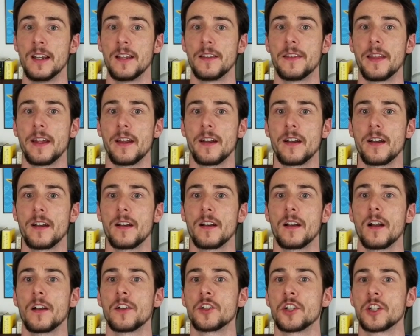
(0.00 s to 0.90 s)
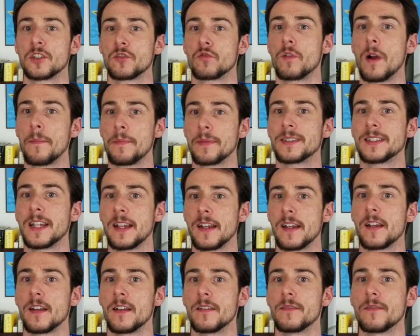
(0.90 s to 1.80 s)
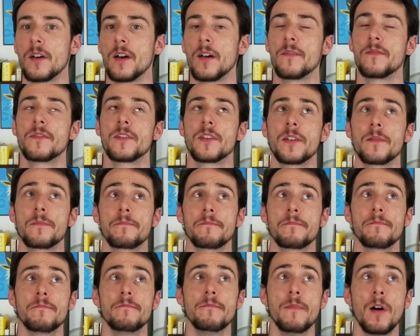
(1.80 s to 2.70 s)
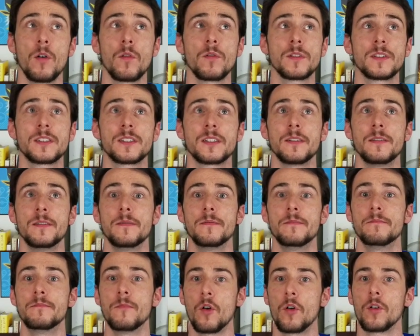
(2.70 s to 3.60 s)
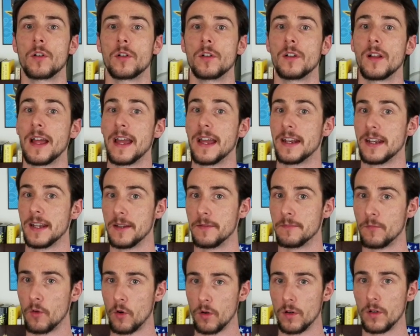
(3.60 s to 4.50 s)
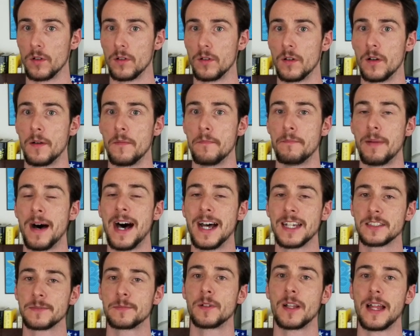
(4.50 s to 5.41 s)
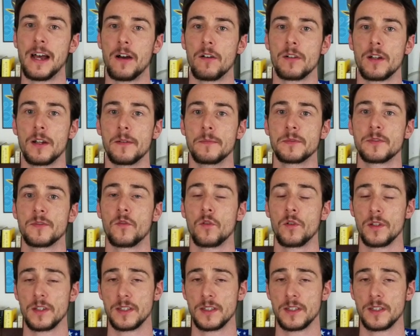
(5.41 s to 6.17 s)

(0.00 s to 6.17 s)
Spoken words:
They're just representative of the most moral and immoral possible outcomes for the